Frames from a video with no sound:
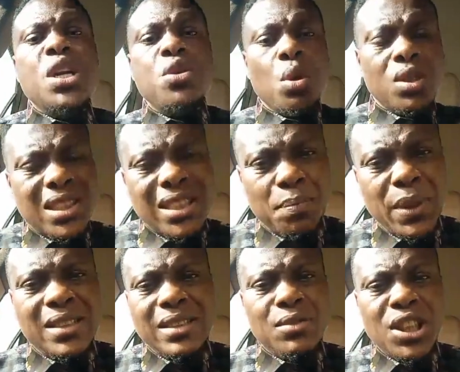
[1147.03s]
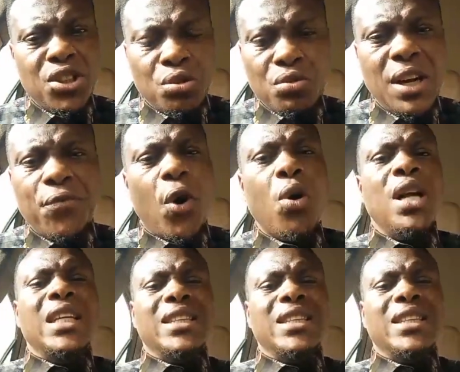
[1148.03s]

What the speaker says: use these children for